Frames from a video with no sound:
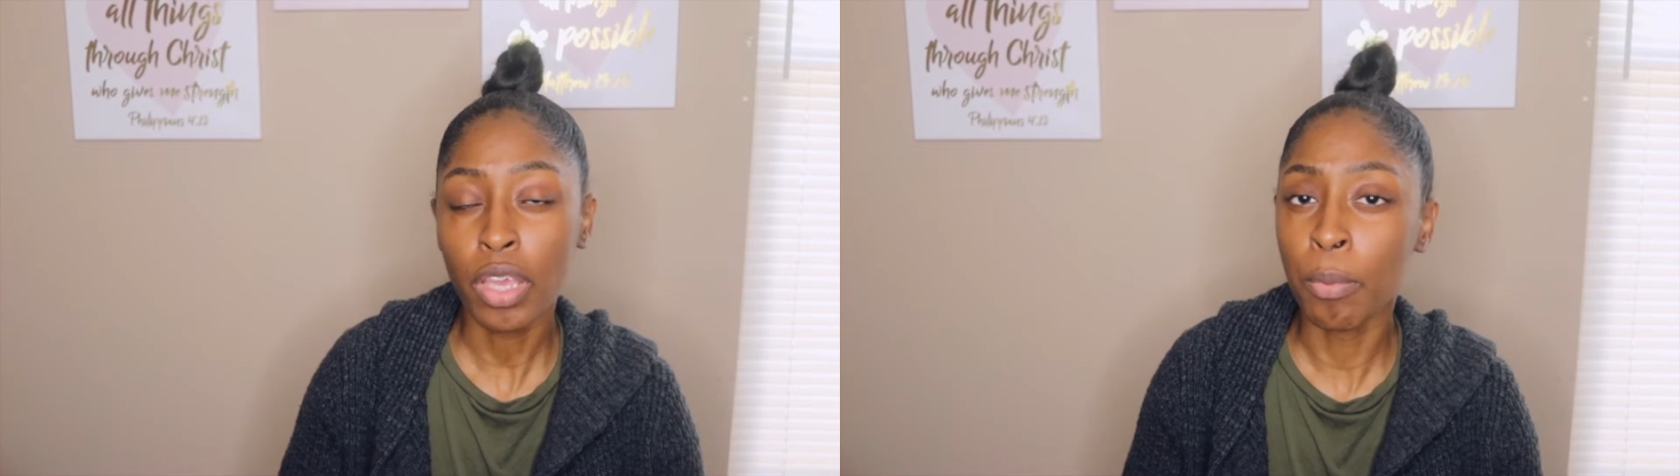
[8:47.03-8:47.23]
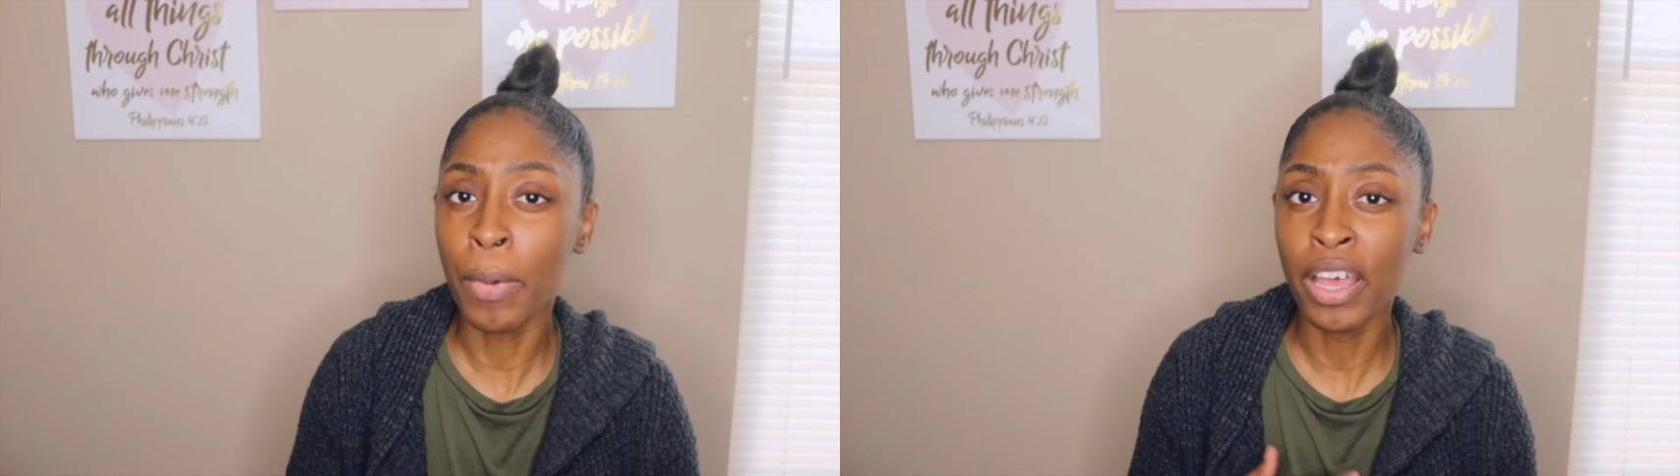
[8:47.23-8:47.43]

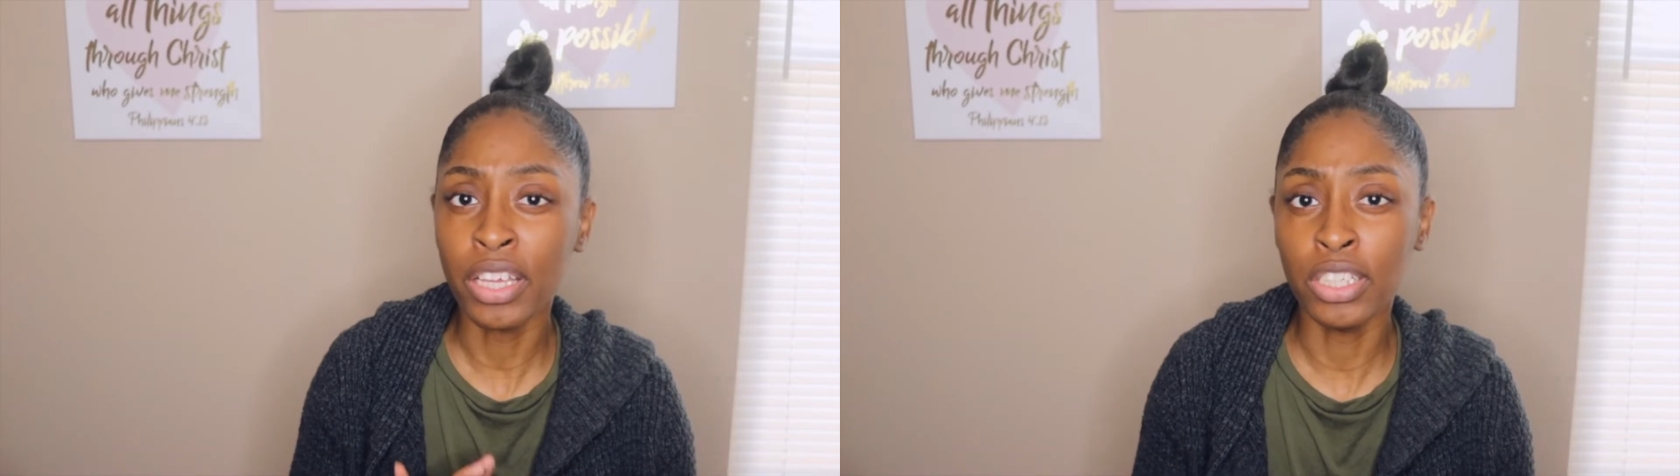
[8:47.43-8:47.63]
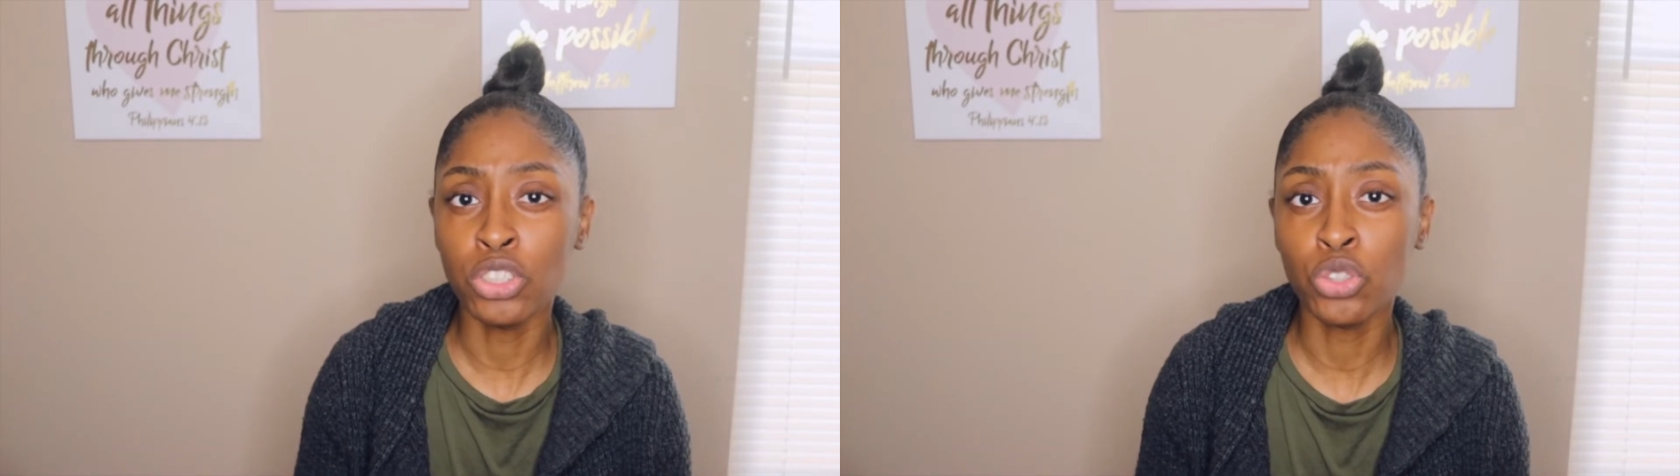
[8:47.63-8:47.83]
my
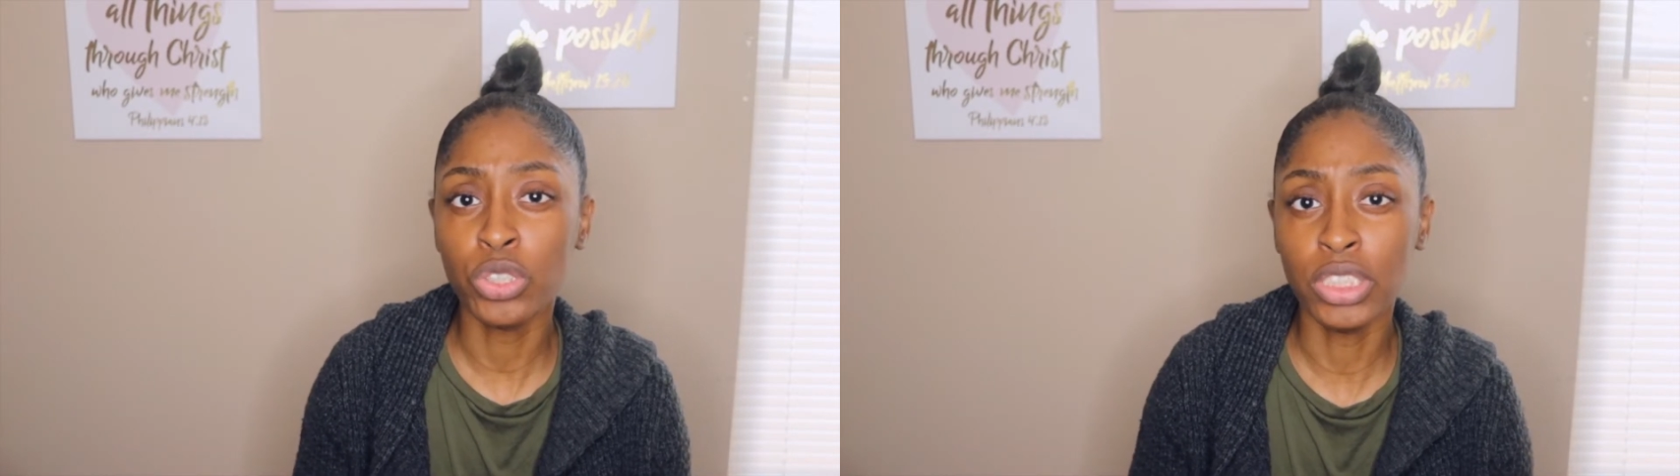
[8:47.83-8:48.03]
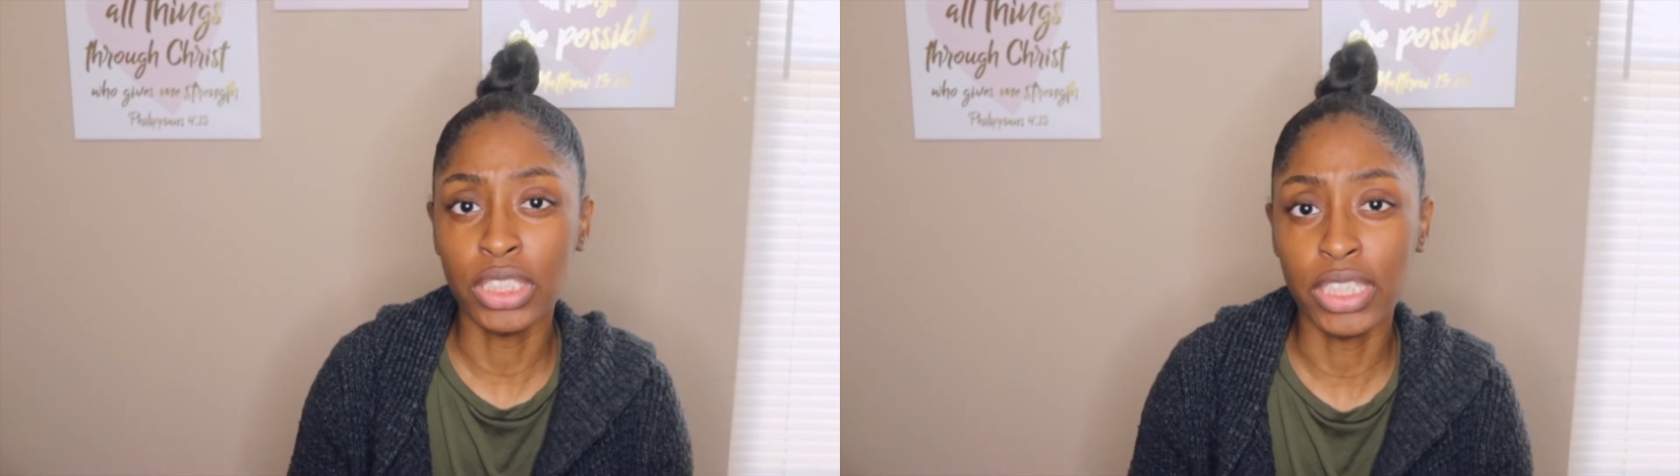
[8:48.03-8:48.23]
interest